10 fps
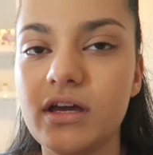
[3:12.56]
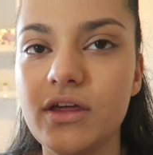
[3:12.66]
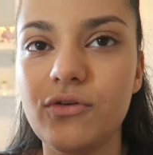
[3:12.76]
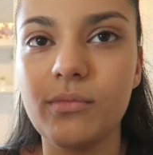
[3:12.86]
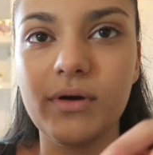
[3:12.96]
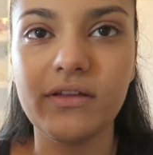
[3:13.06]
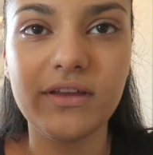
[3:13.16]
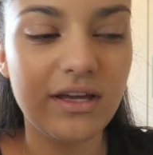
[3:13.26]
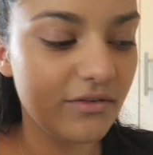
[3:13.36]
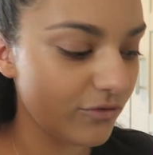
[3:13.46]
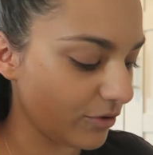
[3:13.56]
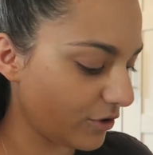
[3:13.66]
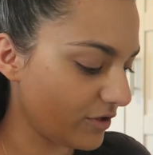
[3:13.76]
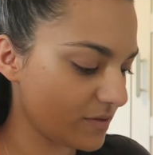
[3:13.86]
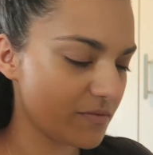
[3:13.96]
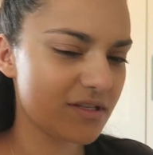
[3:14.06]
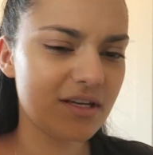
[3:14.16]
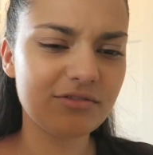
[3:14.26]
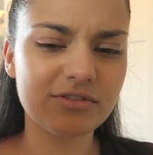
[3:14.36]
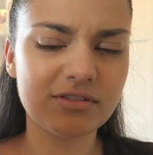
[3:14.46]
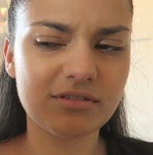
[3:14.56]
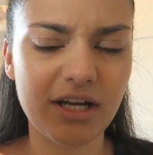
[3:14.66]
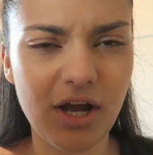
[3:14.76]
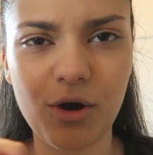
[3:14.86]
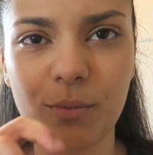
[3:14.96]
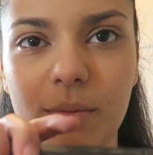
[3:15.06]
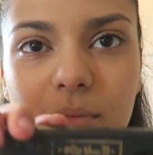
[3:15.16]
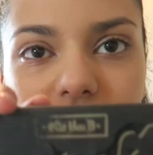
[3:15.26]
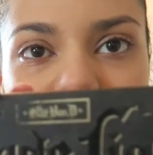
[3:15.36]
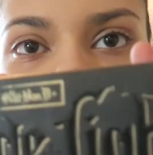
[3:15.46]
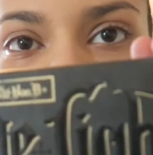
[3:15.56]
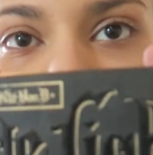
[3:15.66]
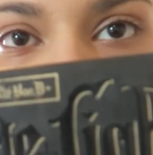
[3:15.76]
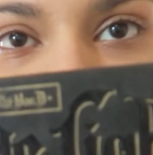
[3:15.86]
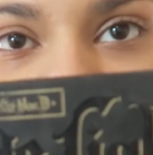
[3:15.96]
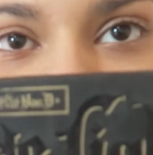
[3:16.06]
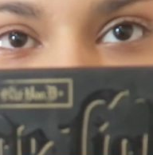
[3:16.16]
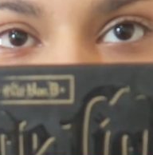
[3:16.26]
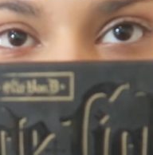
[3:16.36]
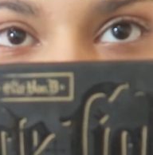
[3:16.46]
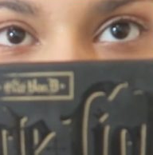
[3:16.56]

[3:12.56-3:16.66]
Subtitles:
either a birthday gift or a Christmas gift. I can't remember, but it's the Kat